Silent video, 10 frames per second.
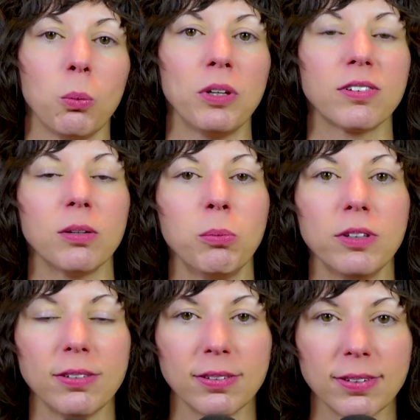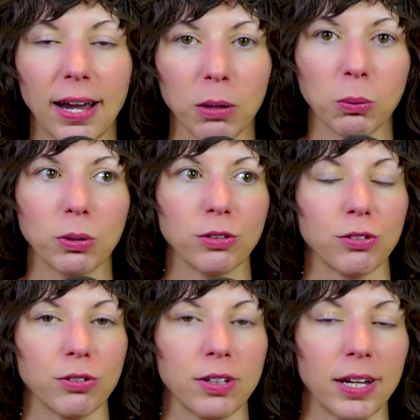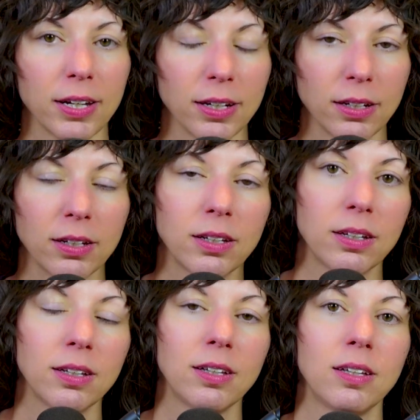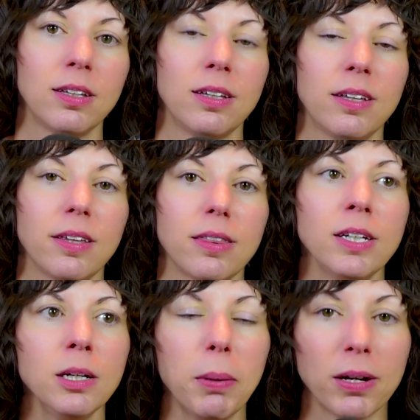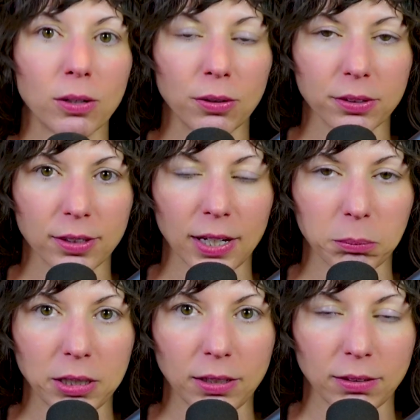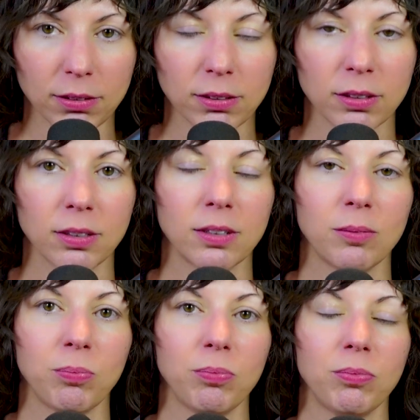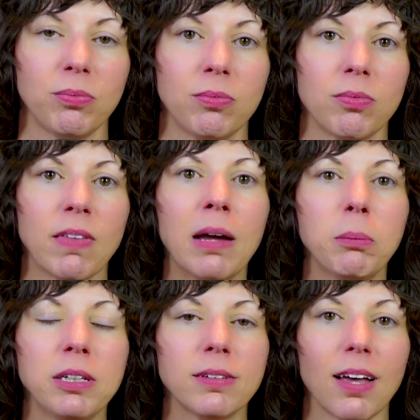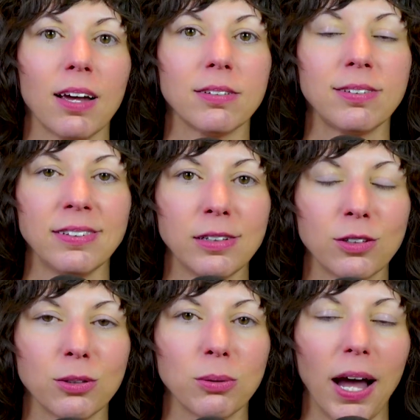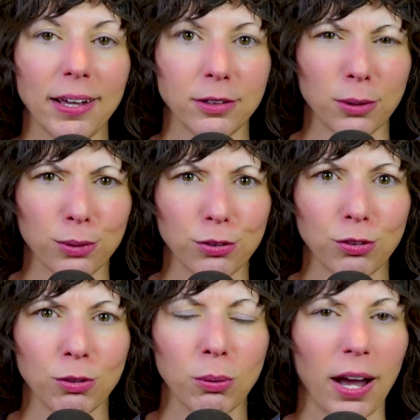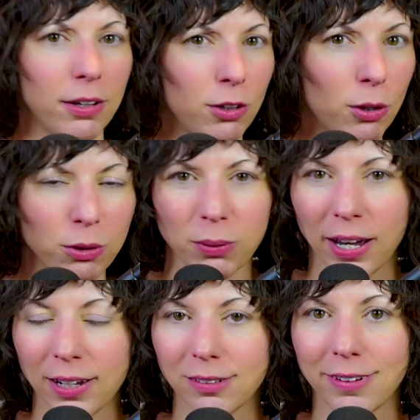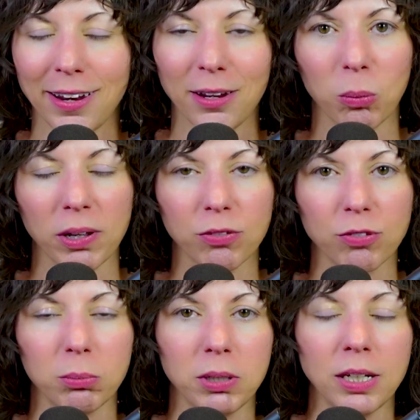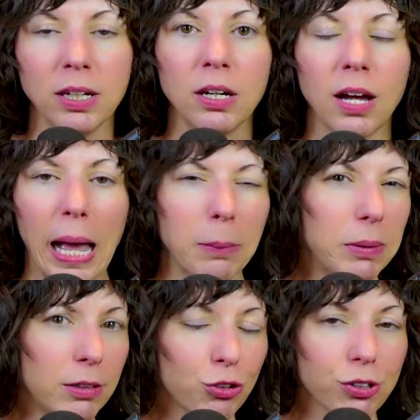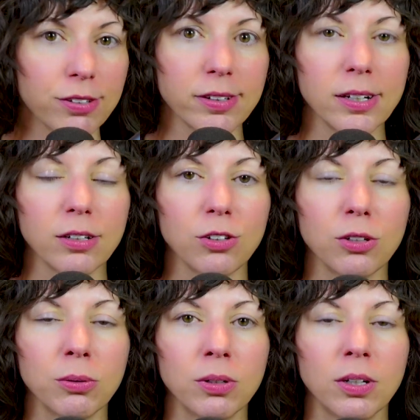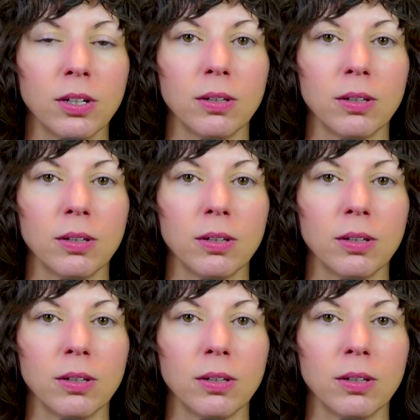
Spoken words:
When someone says, how was your day? Think about all that means. That means I see you, I notice you, I know you had a day away from me, I'm interested in you,